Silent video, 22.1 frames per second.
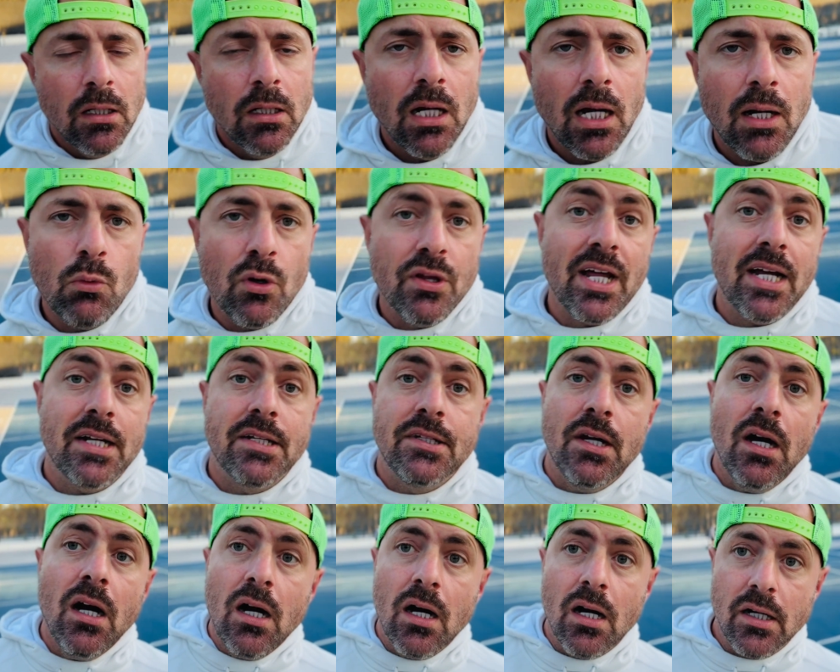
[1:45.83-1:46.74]
And what that
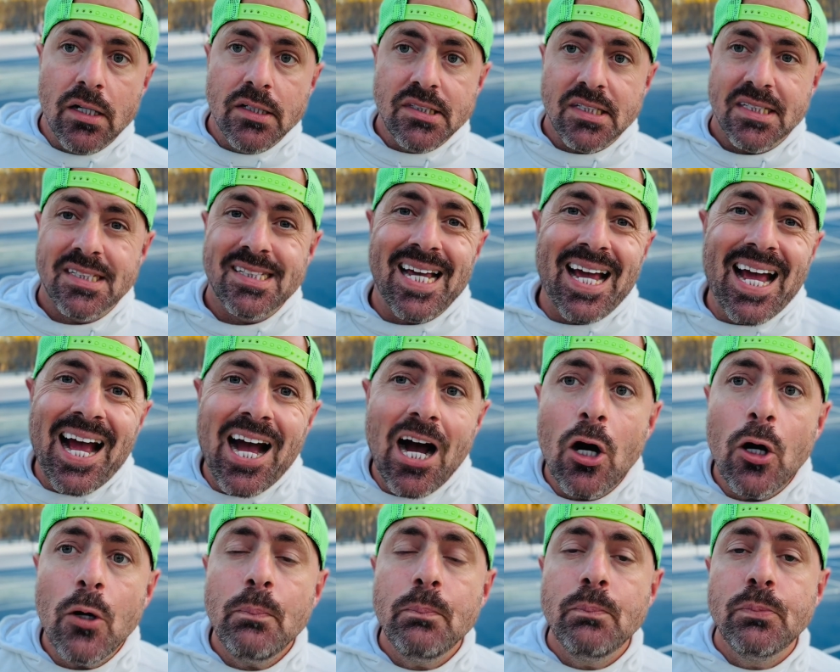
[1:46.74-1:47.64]
does is it
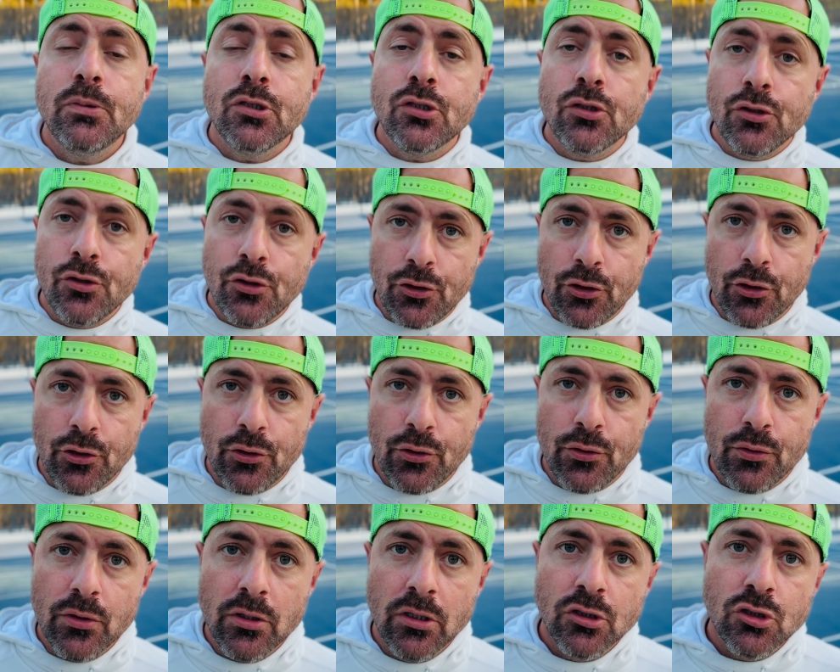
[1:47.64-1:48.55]
helps
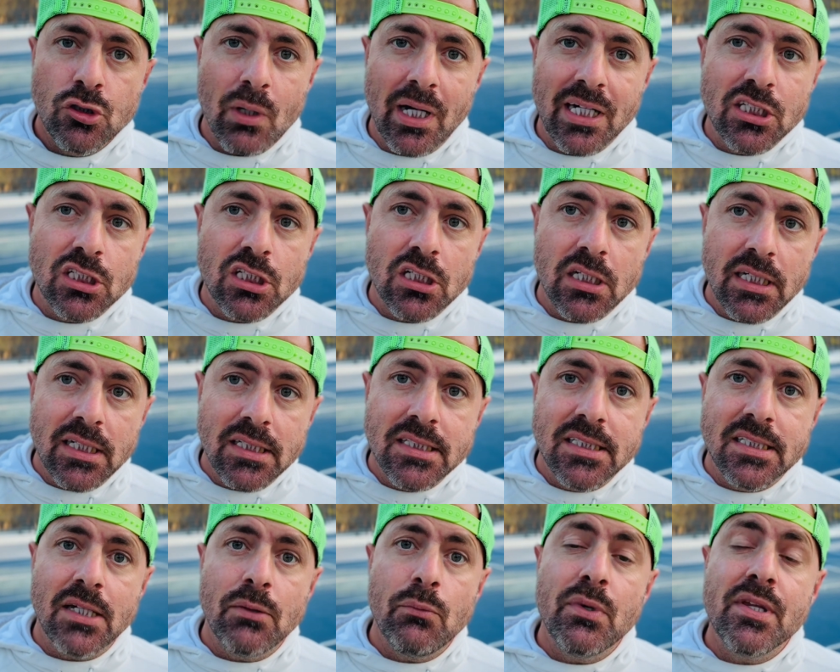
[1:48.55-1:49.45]
you to actually
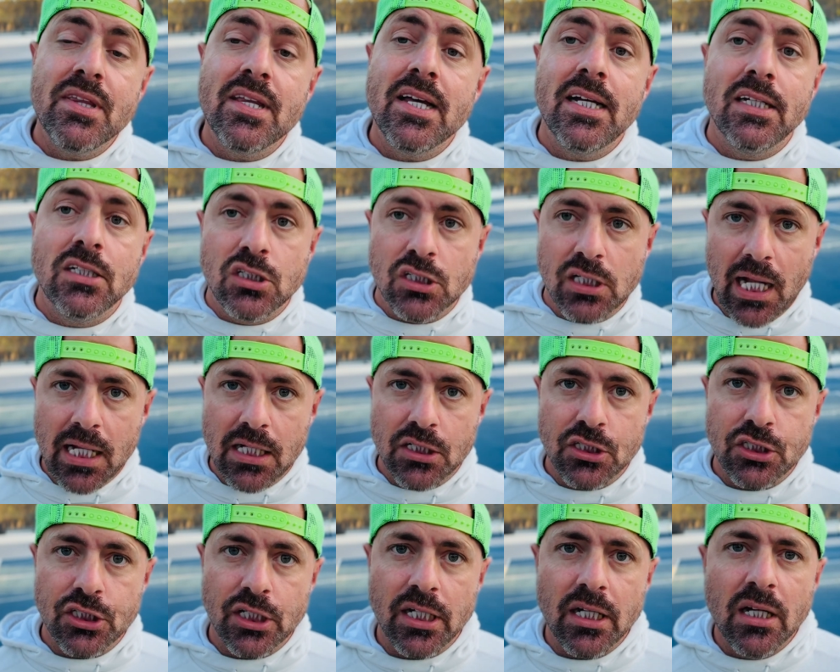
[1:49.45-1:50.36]
sit with it and
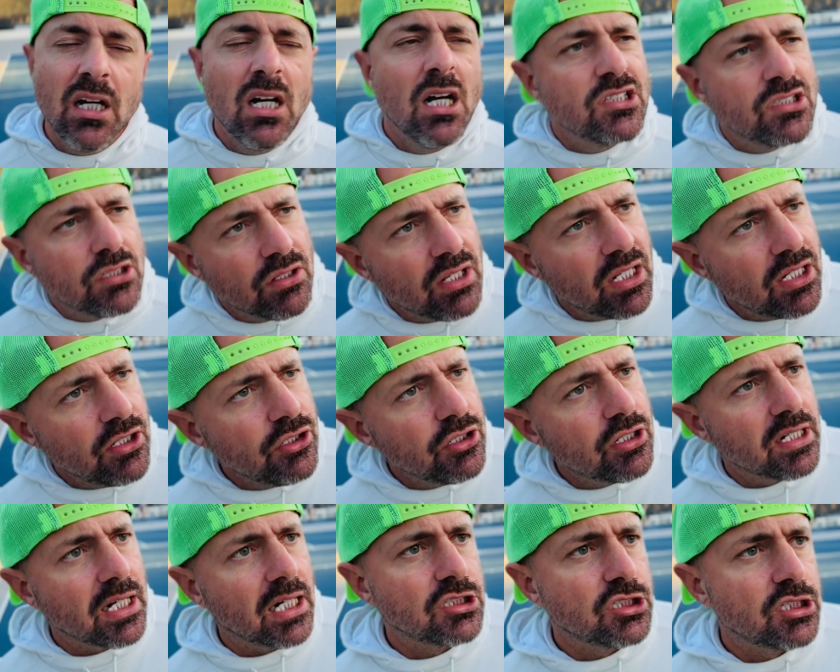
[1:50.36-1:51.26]
challenge it. And so then you
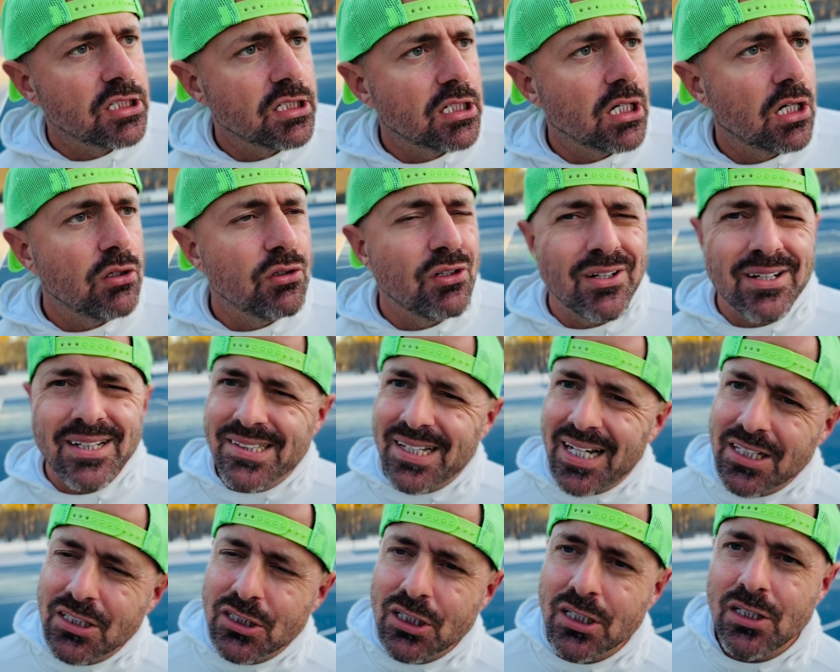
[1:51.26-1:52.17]
can actually go, no, it's
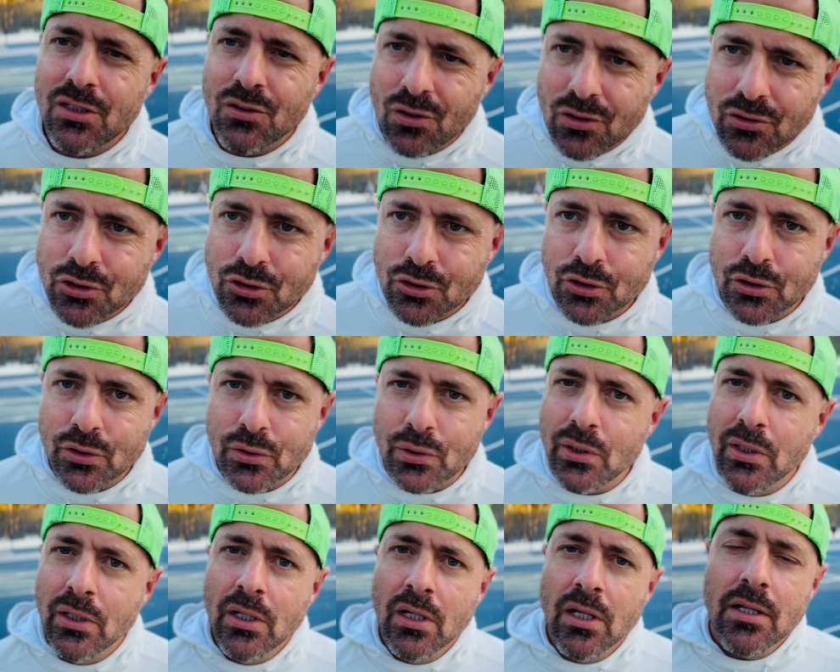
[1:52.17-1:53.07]
actually not true
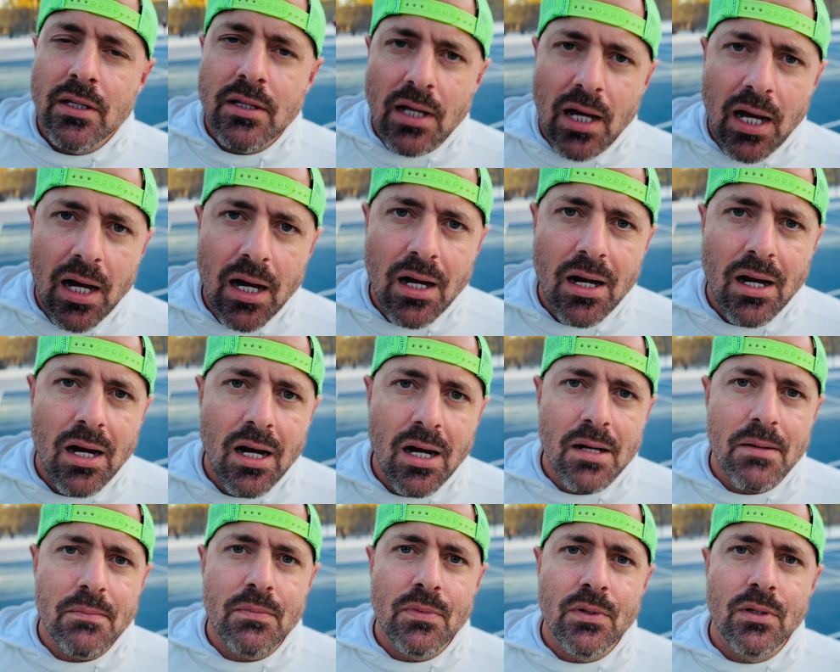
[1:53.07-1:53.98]
that
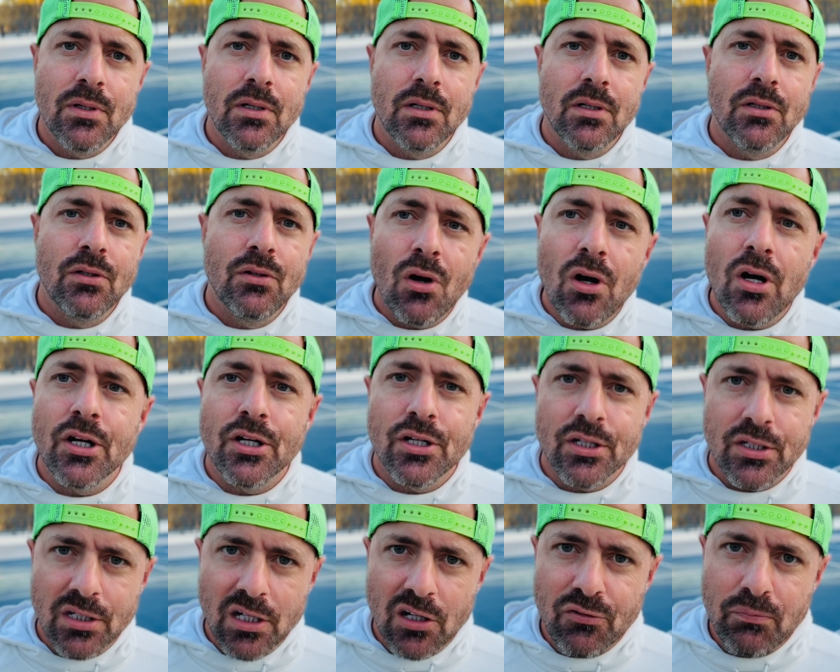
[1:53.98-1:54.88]
I'm not a
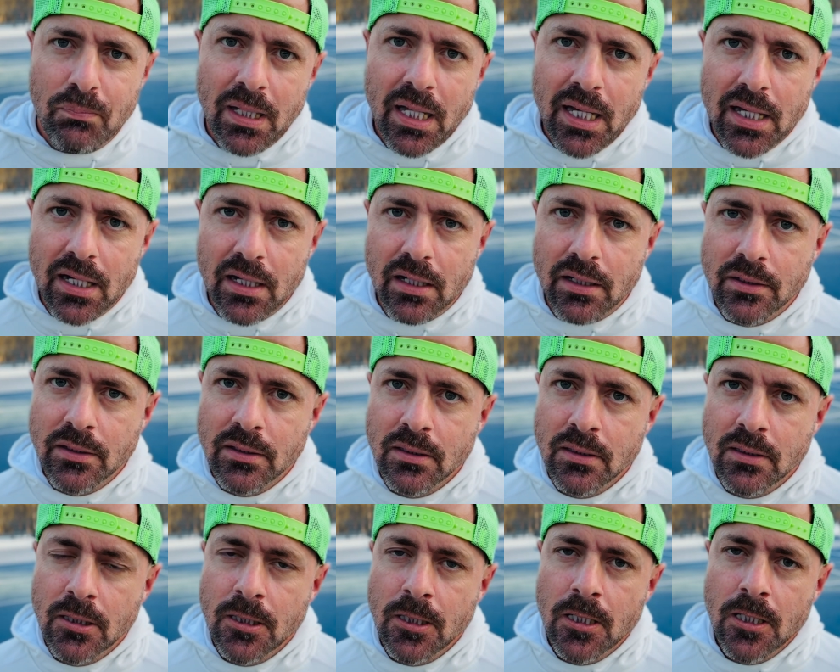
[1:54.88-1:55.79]
good enough player.
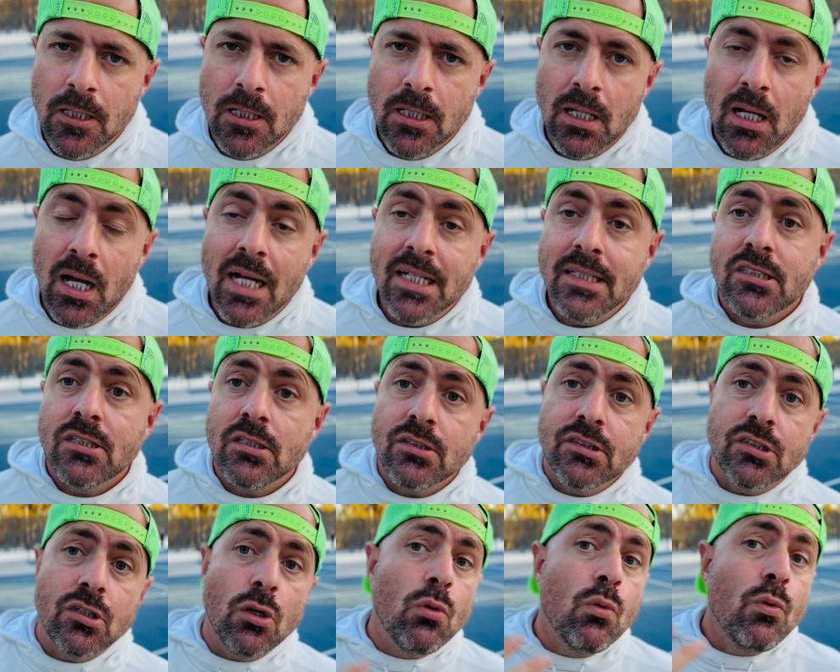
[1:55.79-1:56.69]
And
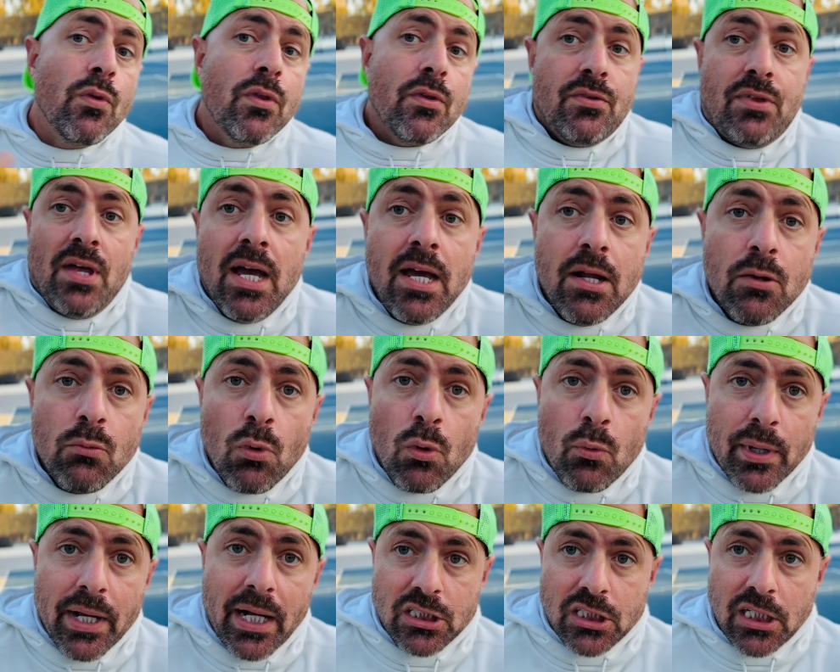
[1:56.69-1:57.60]
so then what
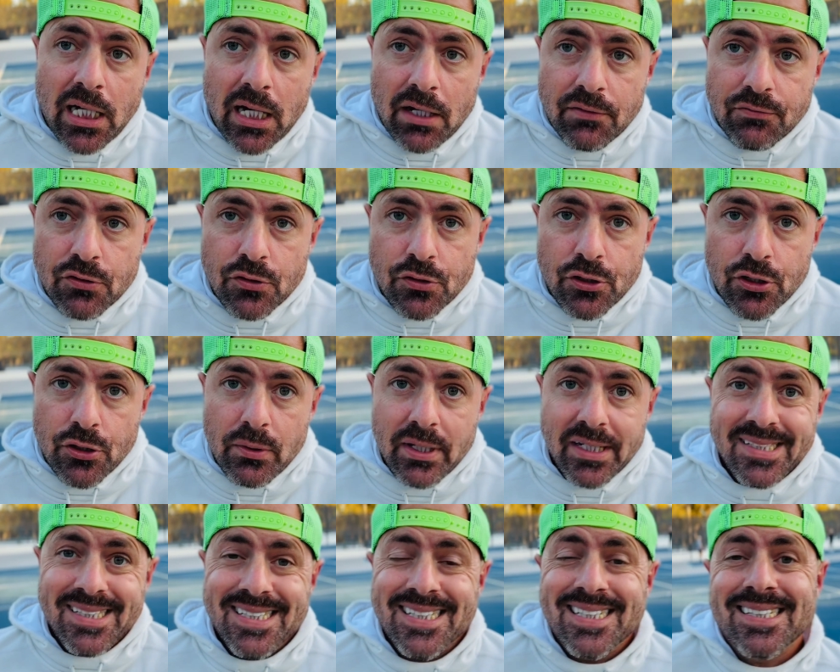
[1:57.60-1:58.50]
we actually have to do
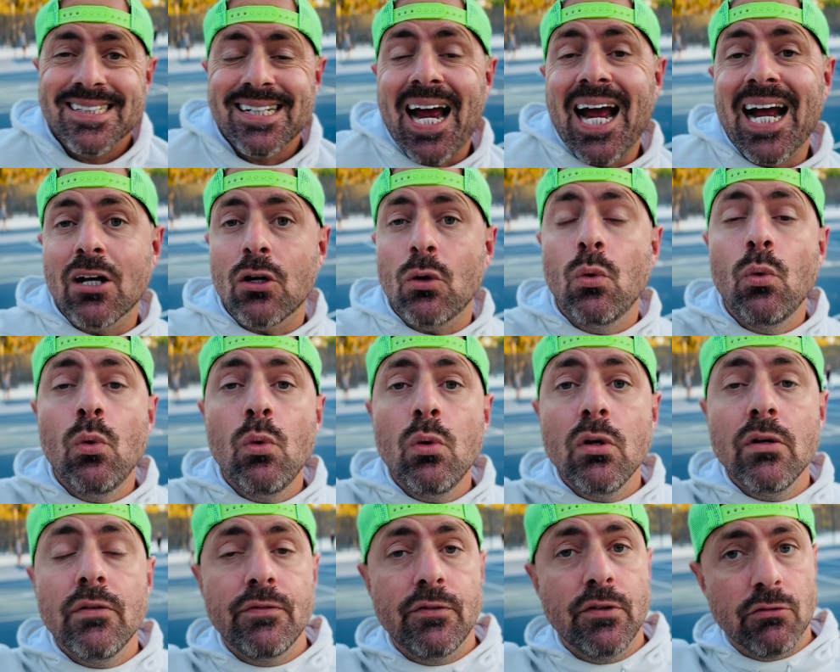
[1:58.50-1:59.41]
is stack all
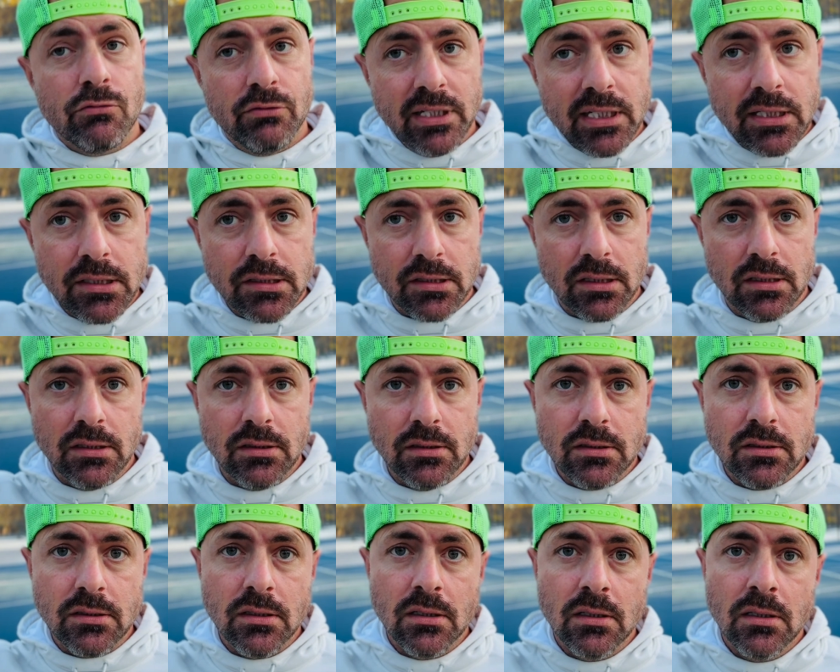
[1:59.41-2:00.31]
of the
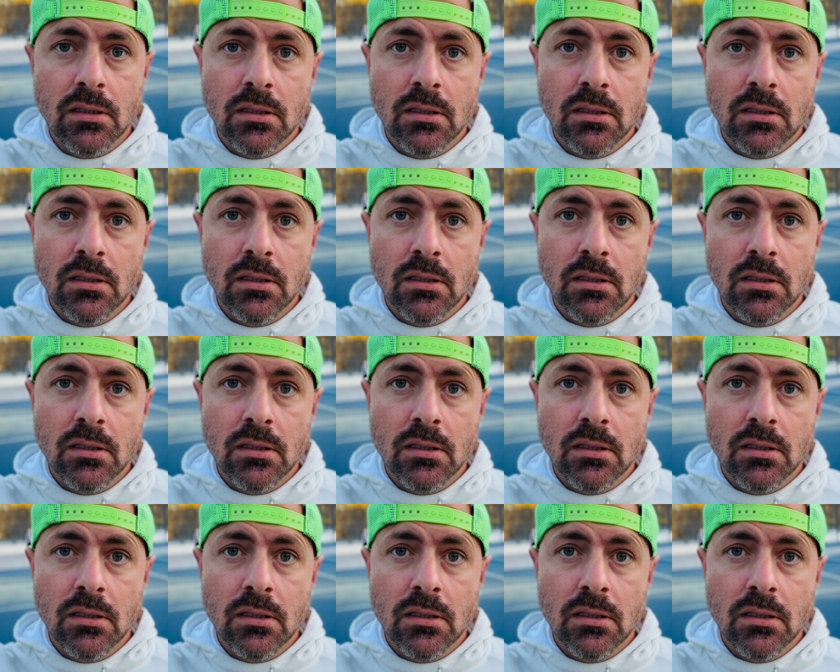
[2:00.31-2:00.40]
reasons